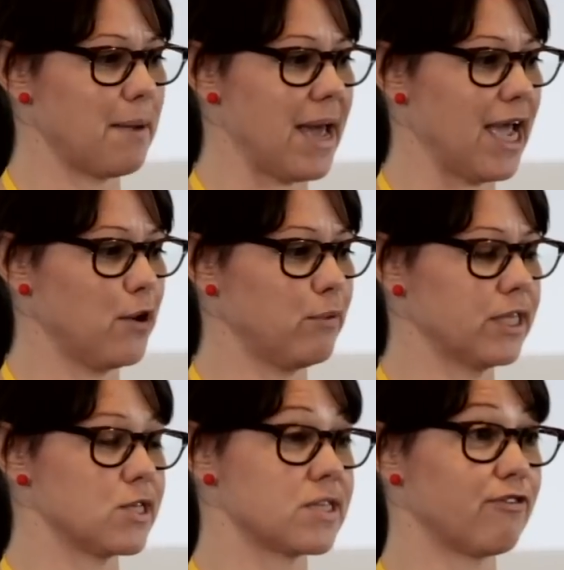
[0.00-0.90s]
at Mayo,
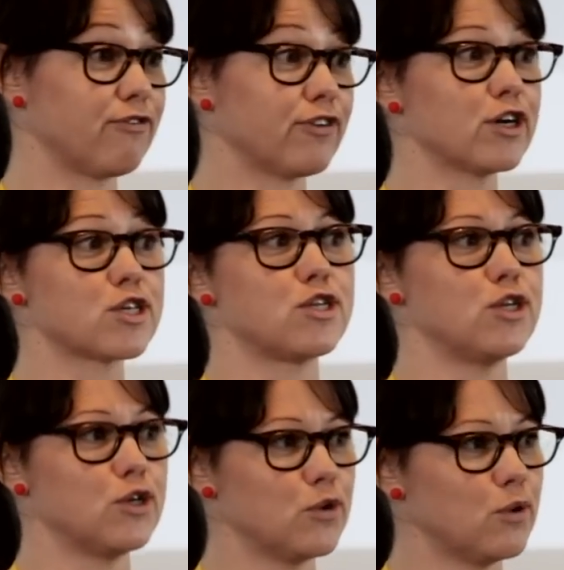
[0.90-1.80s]
which is the first
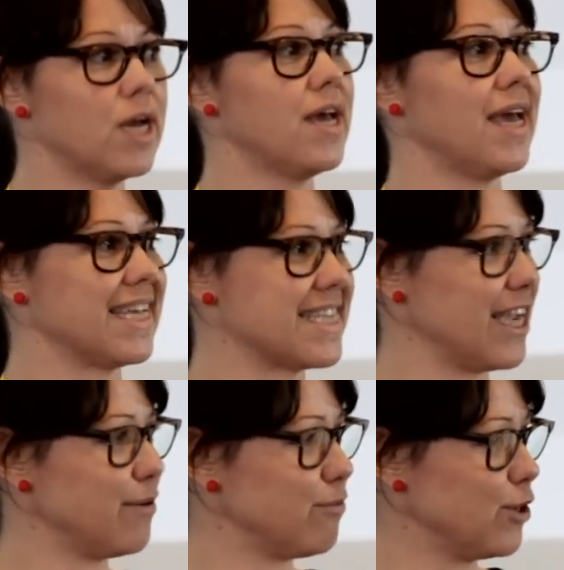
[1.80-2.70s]
new
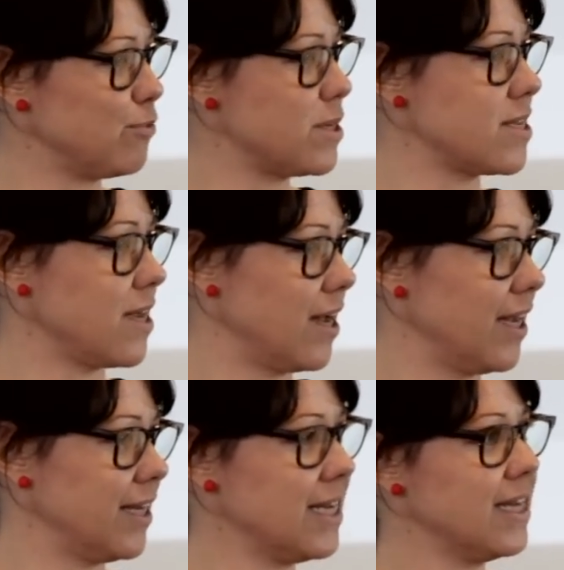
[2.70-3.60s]
exam room
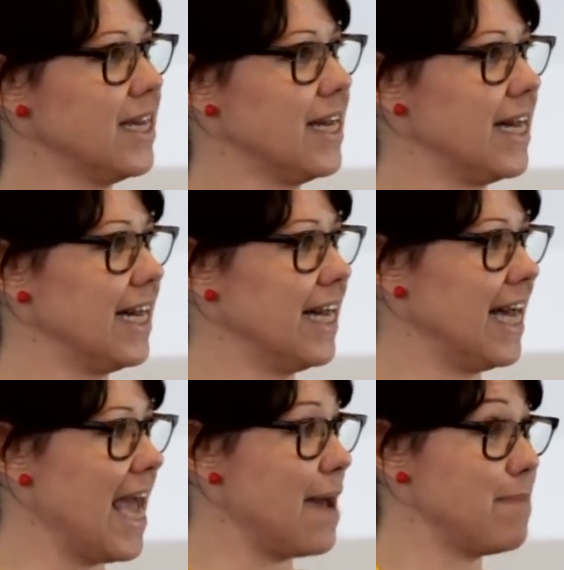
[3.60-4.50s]
design
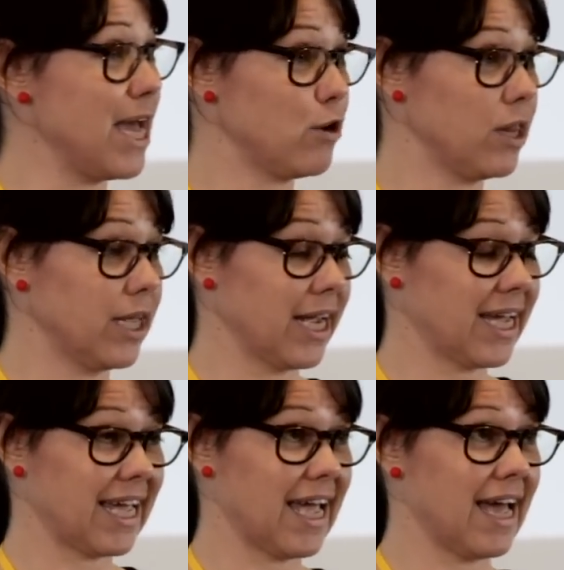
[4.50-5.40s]
at Mayo Clinic
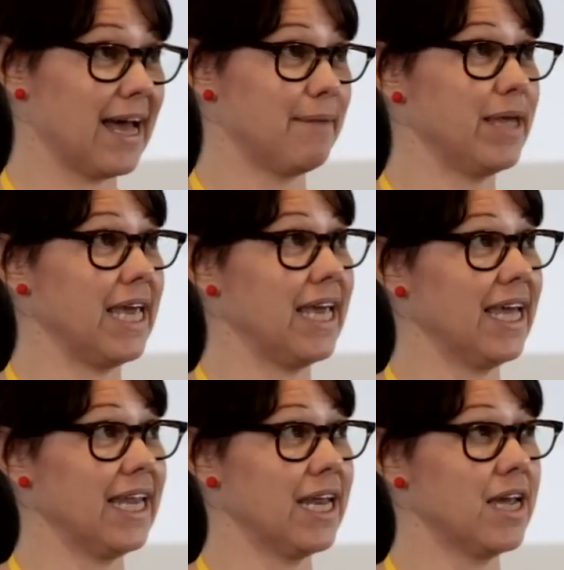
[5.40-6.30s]

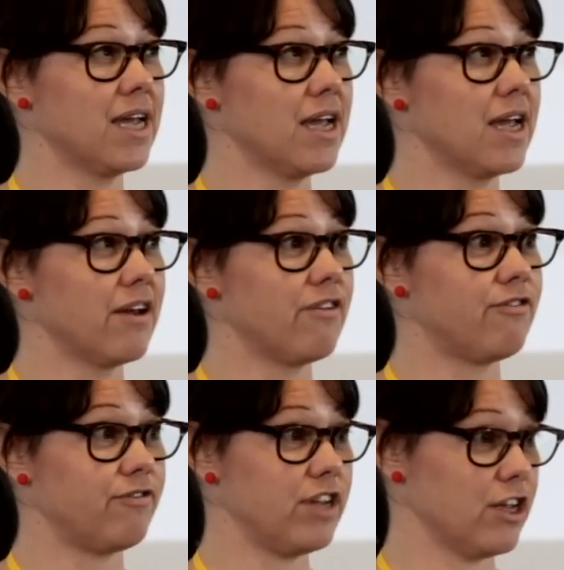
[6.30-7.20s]
in
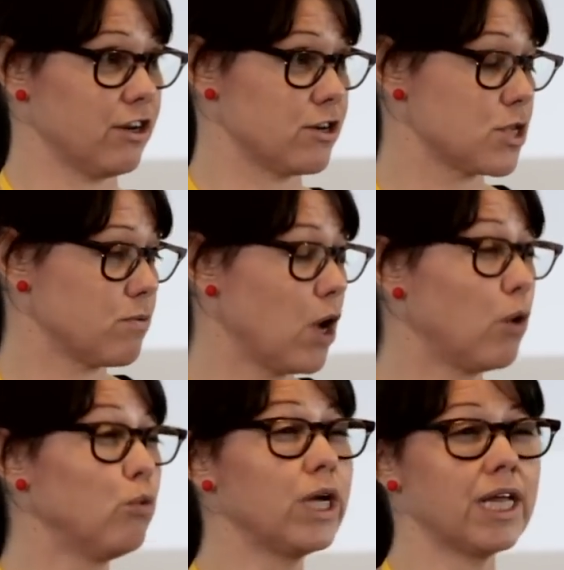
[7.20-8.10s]
50 years.
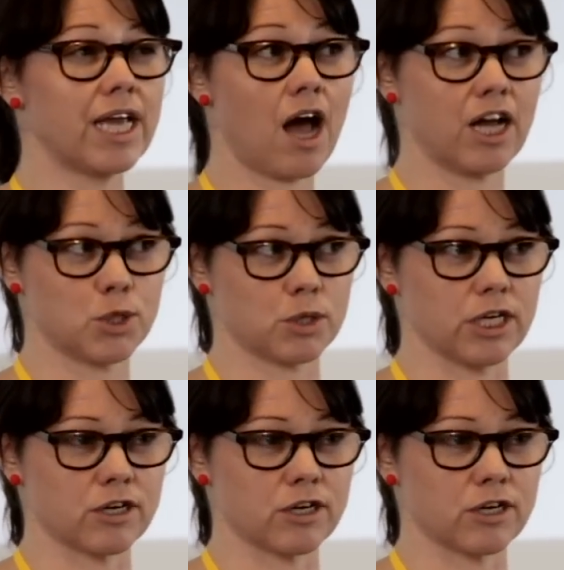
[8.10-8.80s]
Really 100